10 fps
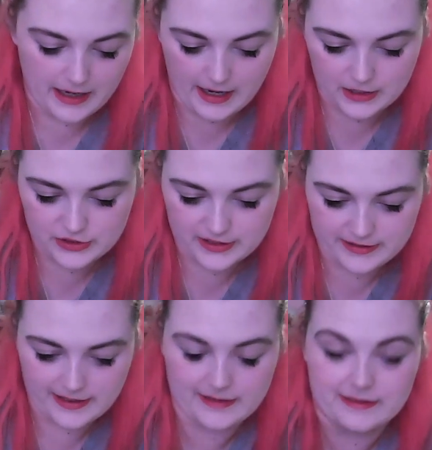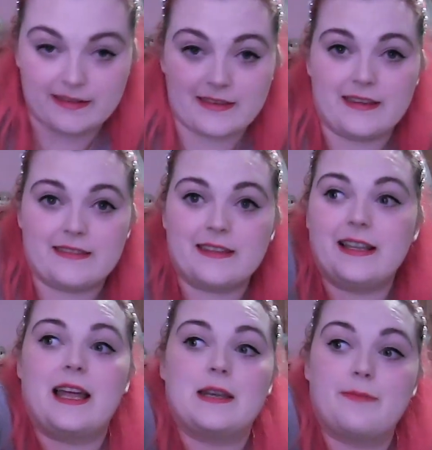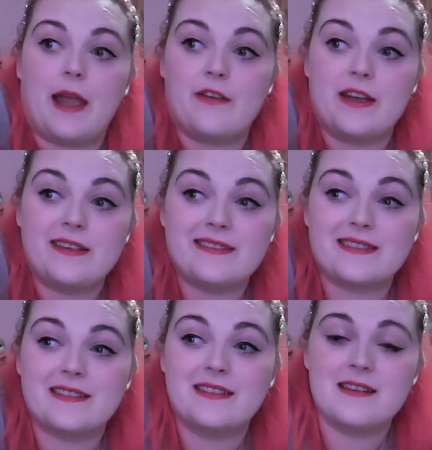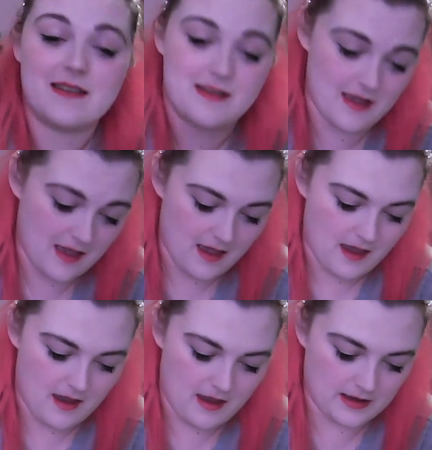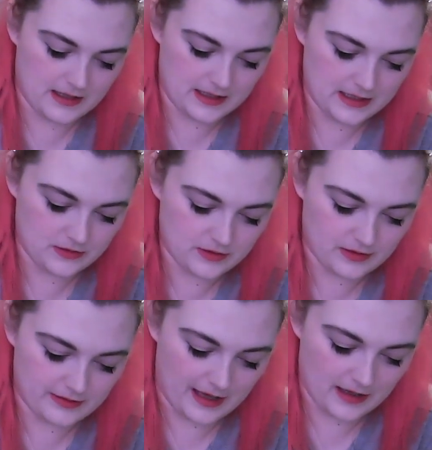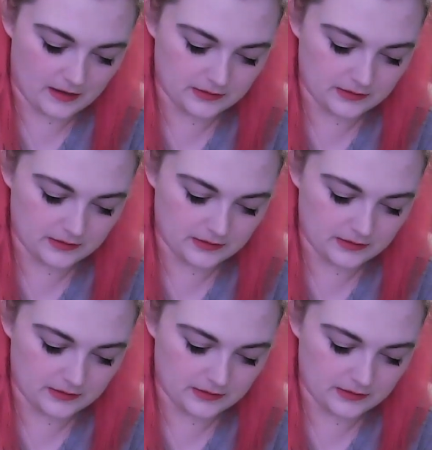actually says Disneyland Paris. And it is just like,